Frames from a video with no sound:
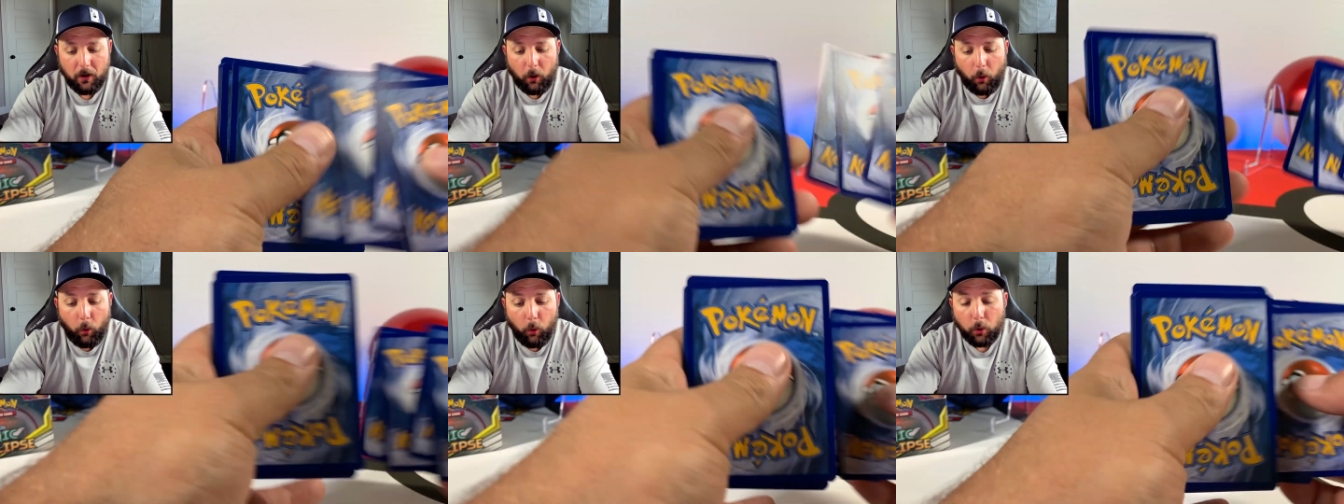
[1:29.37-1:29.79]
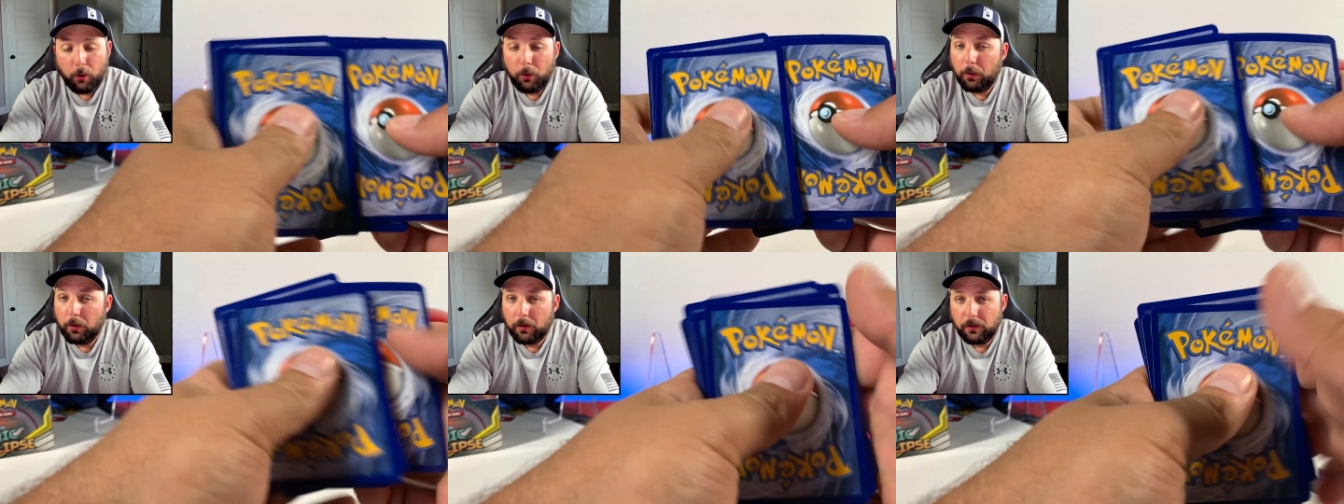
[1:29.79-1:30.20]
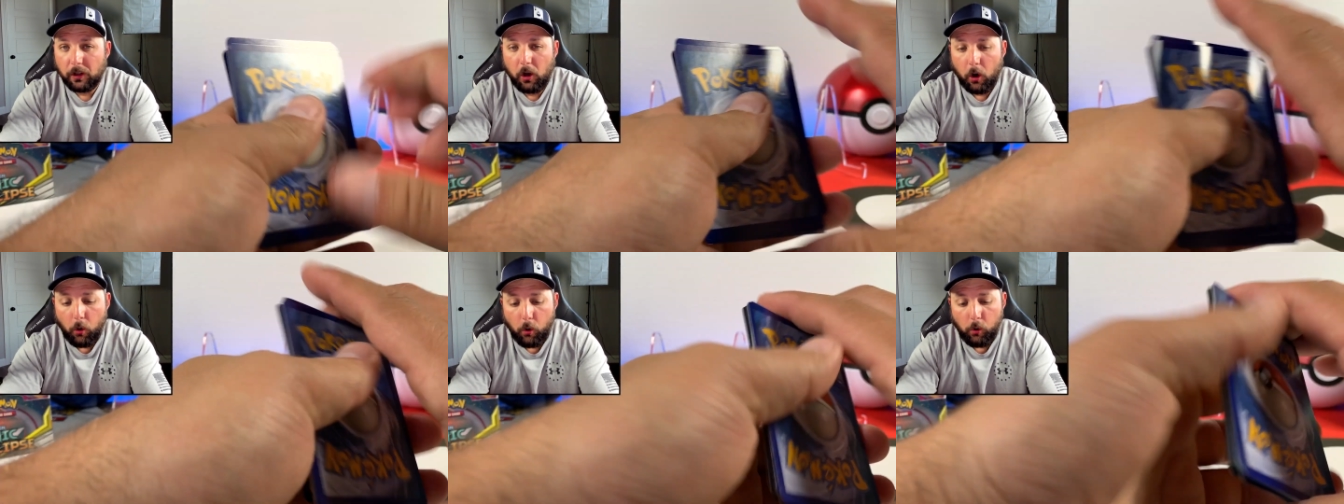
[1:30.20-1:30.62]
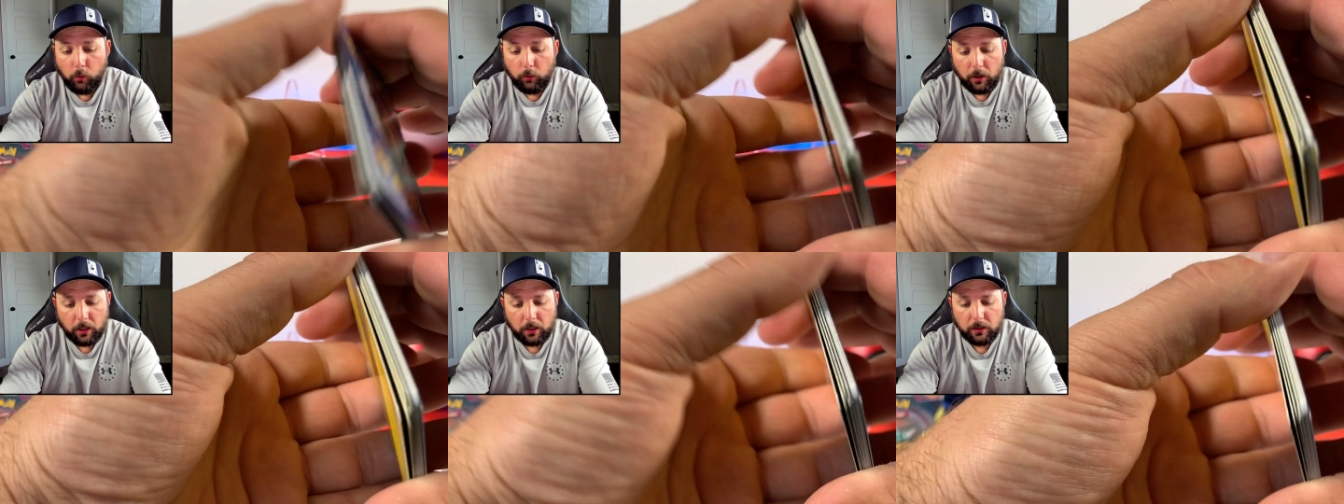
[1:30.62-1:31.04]
or the
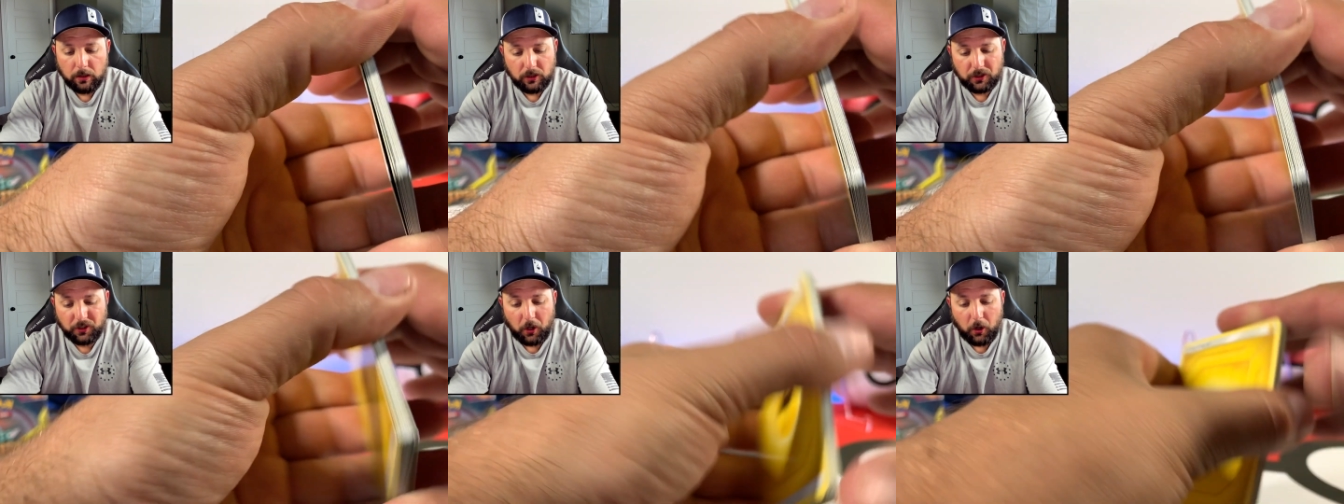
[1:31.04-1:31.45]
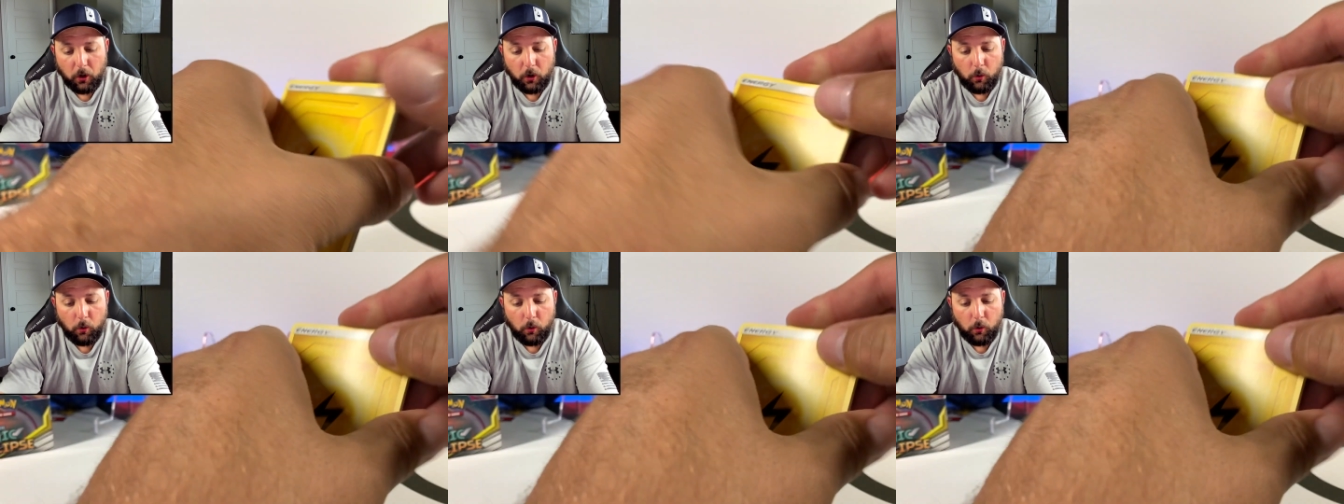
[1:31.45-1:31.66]
gold. So